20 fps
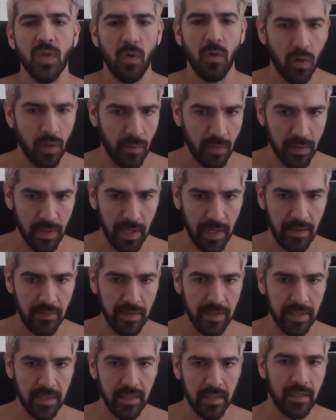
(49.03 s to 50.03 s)
Horrible. Kind of
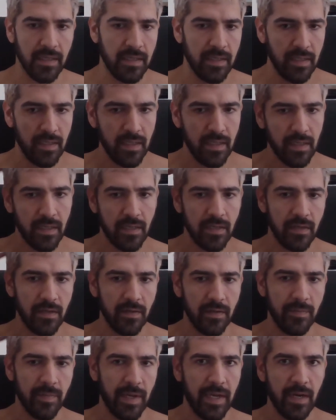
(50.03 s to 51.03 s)
like, uh,
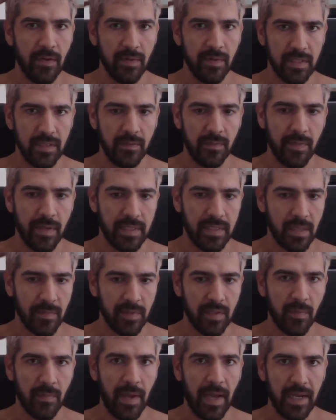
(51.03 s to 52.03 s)
oh, my hair was a little messed up
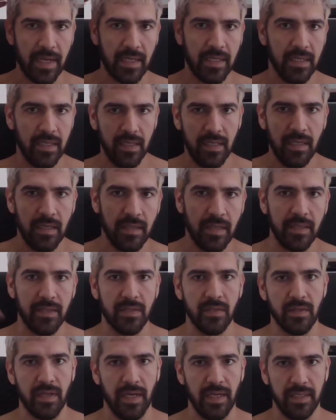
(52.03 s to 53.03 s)
in the back.
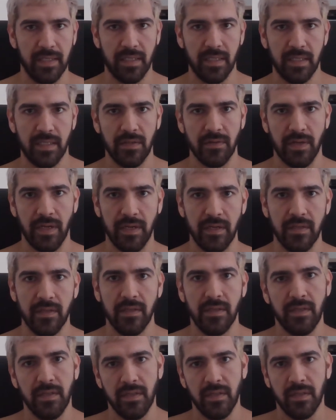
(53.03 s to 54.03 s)
That's you guys, okay?
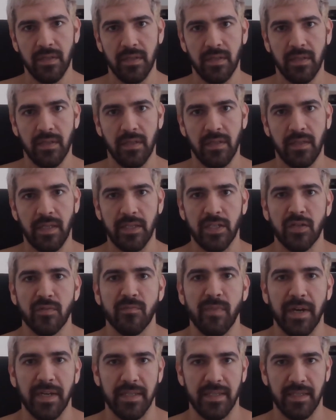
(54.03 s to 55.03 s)
That's your
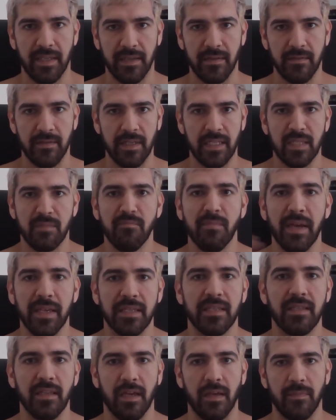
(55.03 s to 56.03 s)
mindset. It's
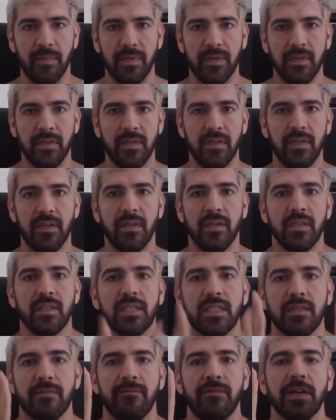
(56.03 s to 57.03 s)
messed up.
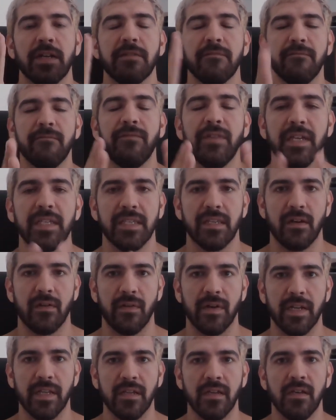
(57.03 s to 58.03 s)
Just fucking fix it
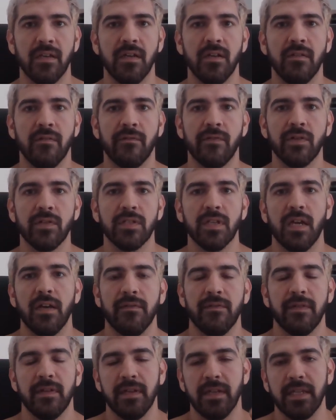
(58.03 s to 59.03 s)
already. First
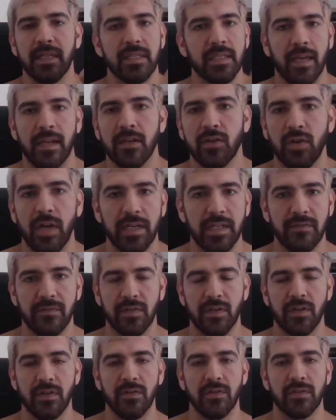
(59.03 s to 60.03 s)
off, it's not attractive
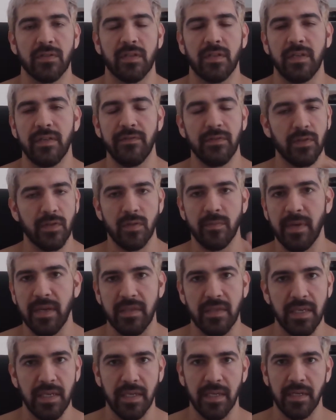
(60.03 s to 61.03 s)
to girls, even though you may
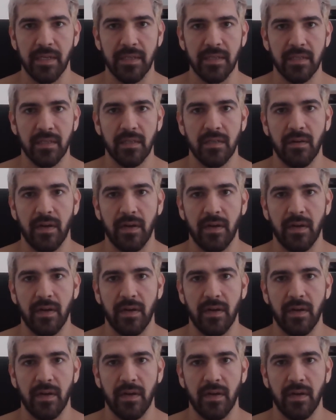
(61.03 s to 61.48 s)
think it is.